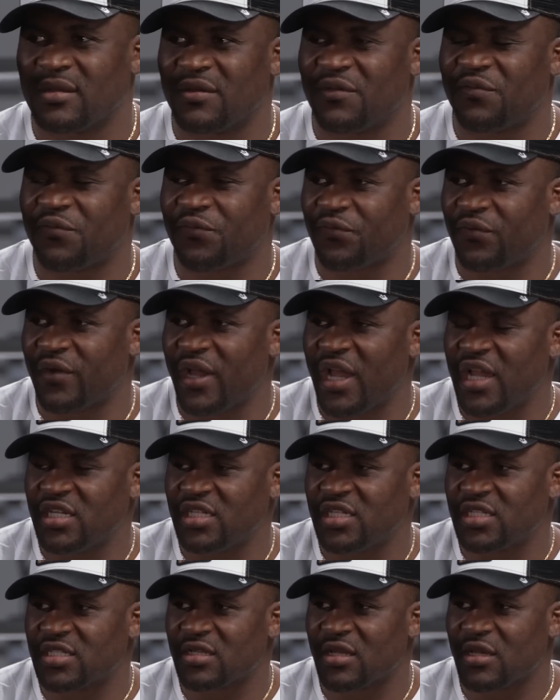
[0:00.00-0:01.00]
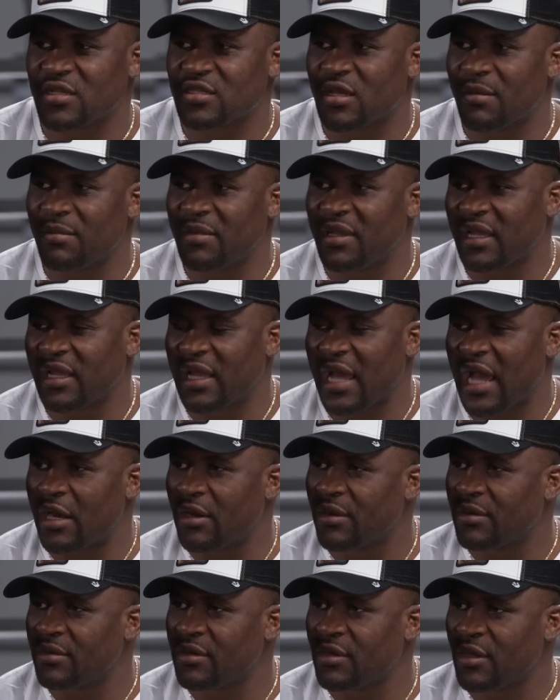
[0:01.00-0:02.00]
French is not something, I
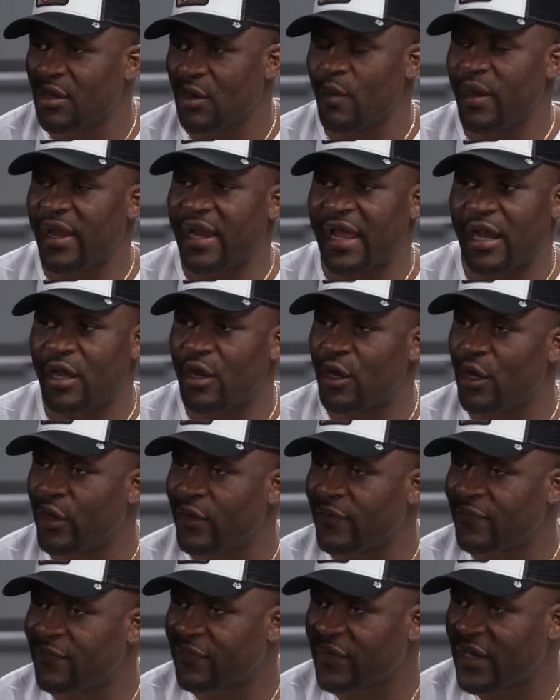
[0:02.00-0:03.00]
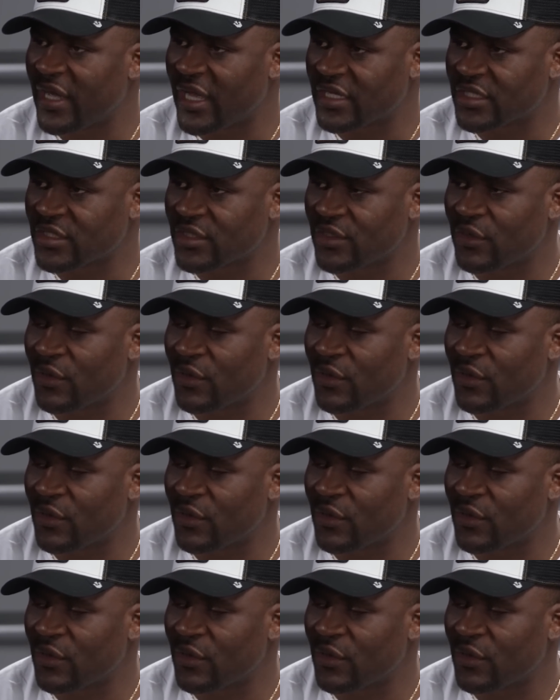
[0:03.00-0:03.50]
don't know when I learned French. You